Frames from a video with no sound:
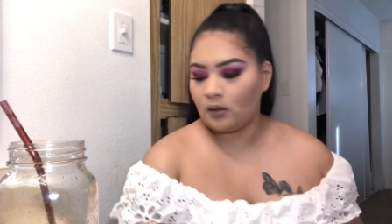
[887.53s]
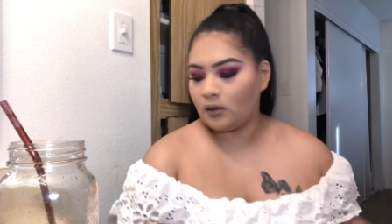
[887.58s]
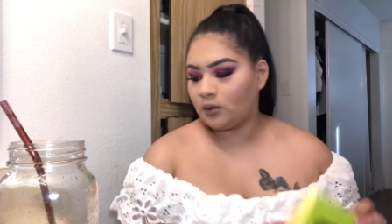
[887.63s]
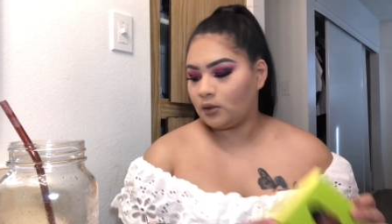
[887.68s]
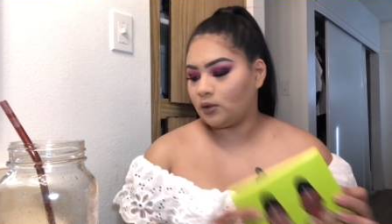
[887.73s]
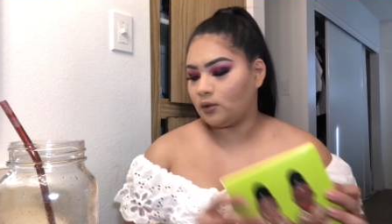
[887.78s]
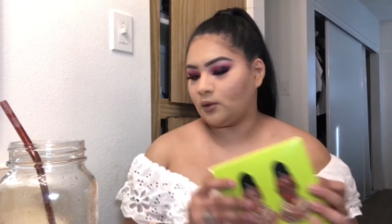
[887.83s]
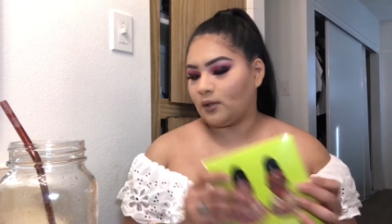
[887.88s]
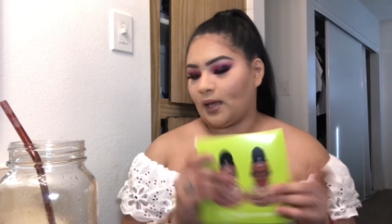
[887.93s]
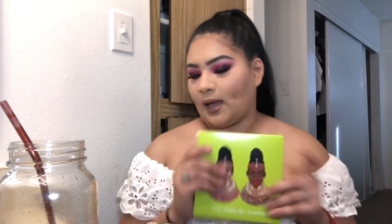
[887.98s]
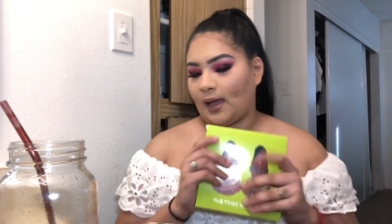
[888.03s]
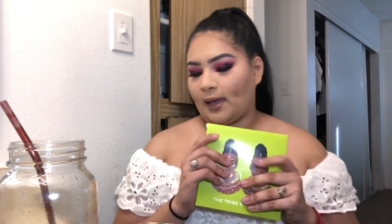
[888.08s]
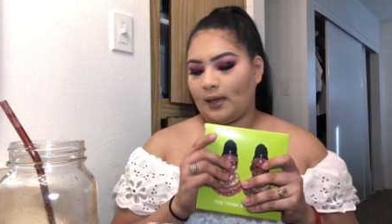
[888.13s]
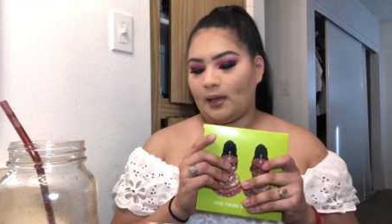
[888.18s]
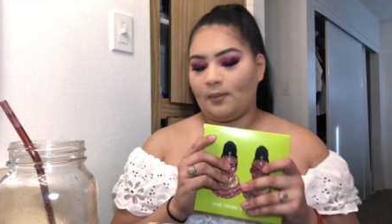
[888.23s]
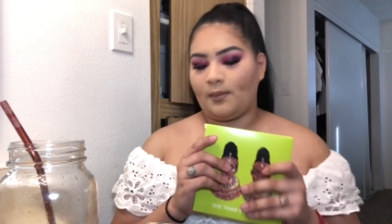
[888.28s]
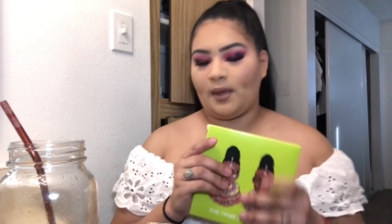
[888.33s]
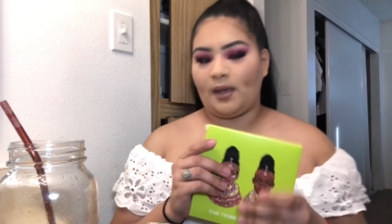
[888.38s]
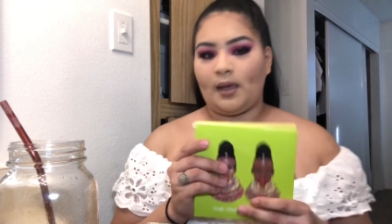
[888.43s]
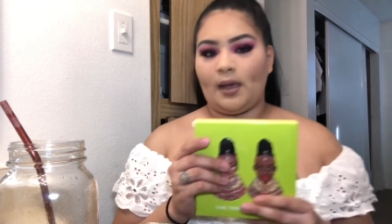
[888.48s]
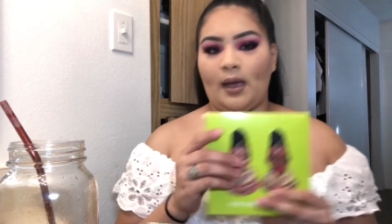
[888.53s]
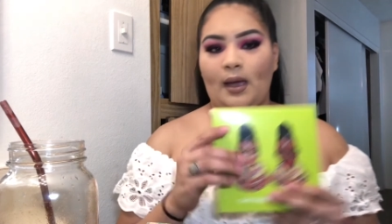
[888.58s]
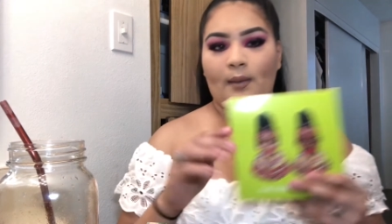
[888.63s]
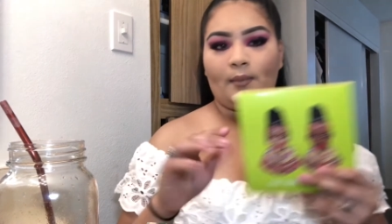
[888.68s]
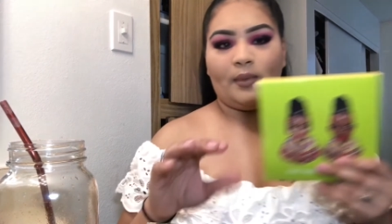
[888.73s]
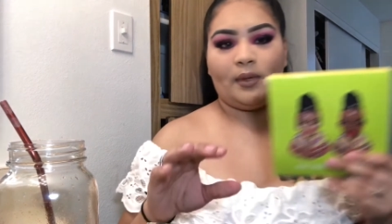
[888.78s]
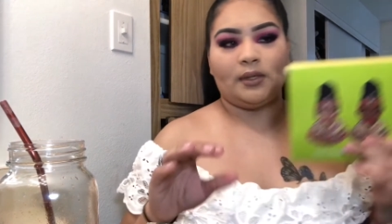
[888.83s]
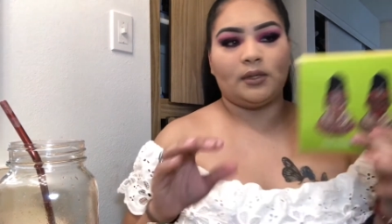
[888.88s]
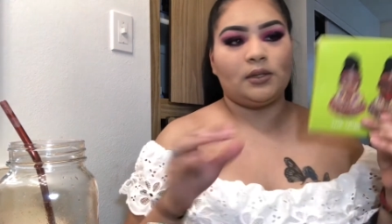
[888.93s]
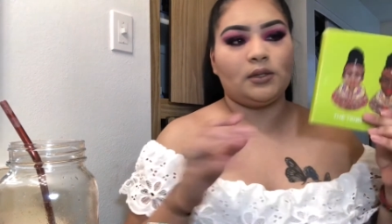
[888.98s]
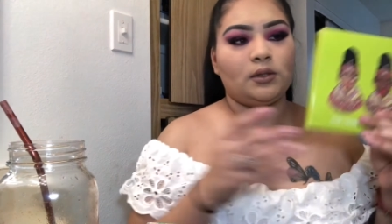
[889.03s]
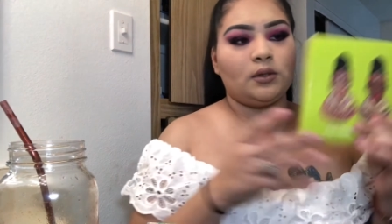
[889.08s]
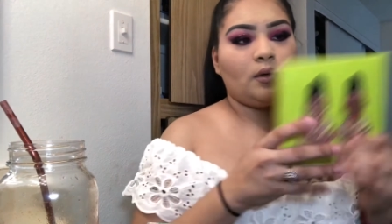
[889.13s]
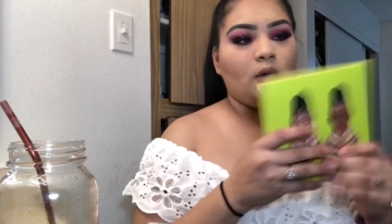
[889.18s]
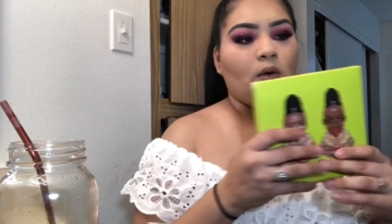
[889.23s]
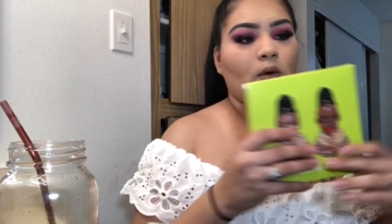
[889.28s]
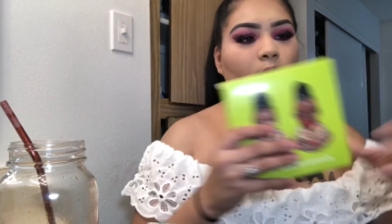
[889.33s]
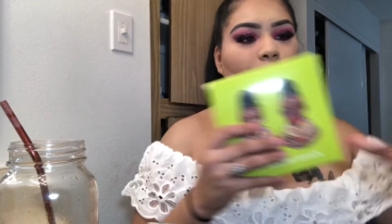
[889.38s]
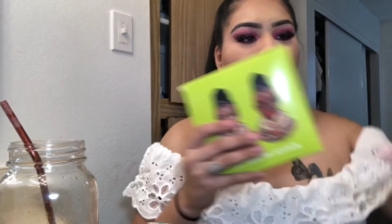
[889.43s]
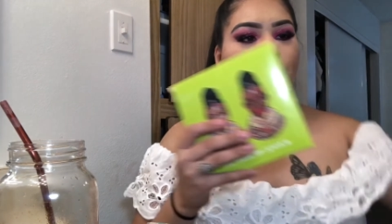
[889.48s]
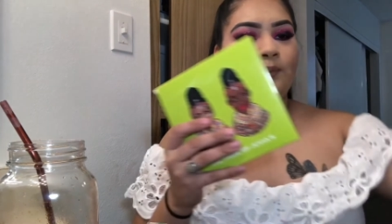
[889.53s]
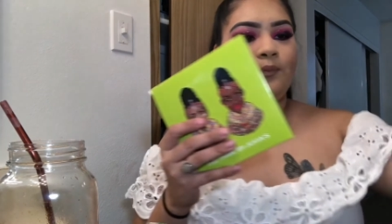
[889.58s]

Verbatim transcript: so that I can make it happen. So